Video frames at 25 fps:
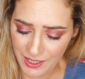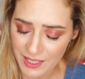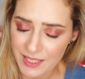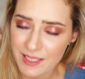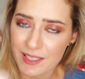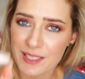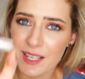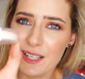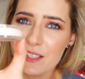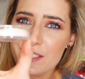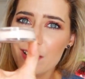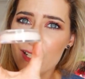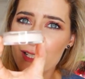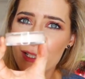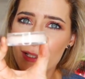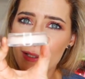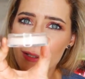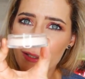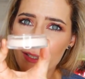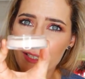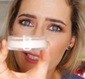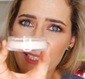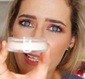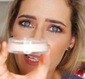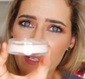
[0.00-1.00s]
It doesn't
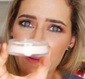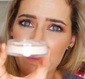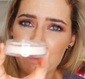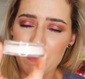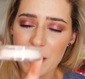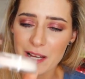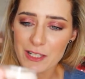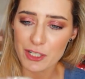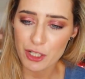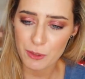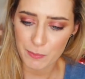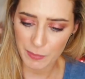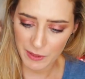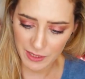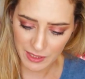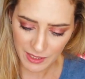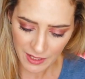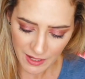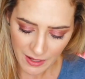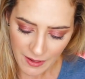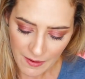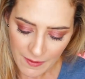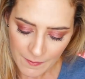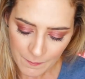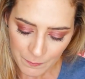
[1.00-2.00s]
look like much, but
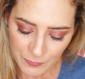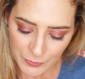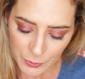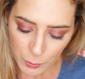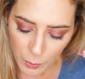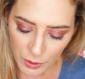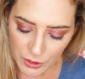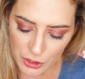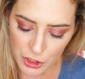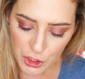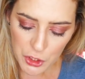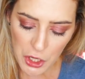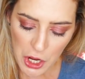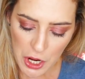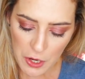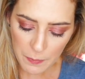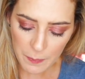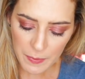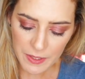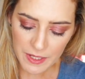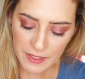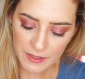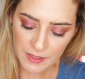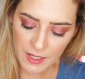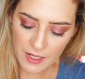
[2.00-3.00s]
once you
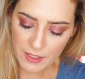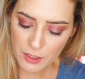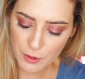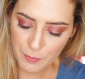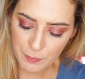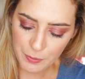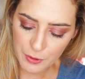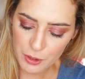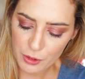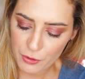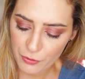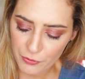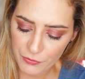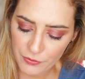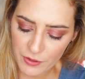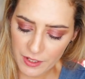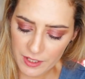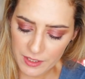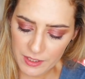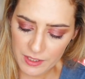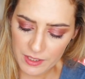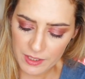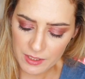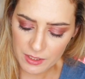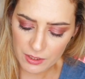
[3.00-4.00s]
open it and you put your
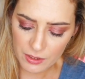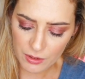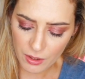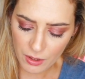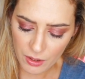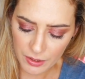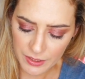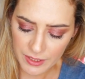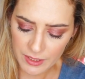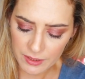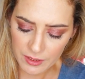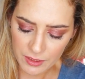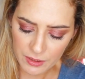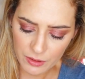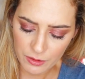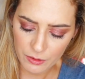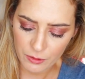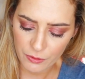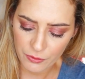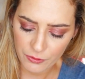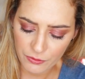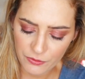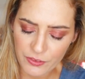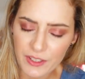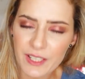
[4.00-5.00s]
fingers on it and
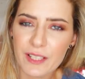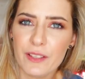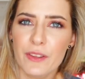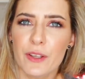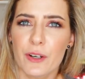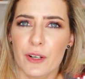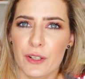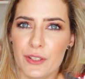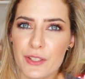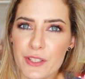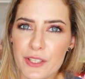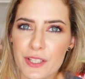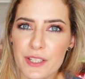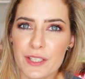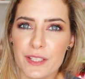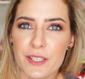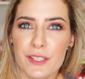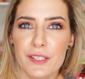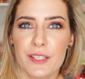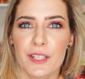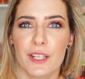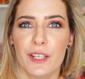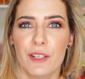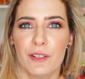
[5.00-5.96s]
you feel the consistency,